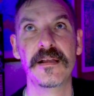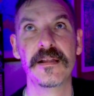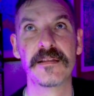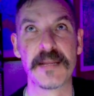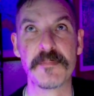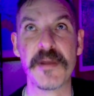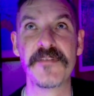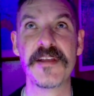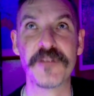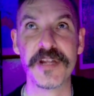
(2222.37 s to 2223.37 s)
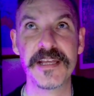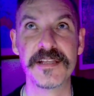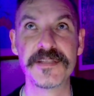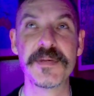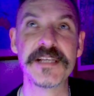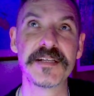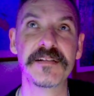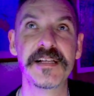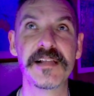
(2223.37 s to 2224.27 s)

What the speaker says: my favorite hits, basically,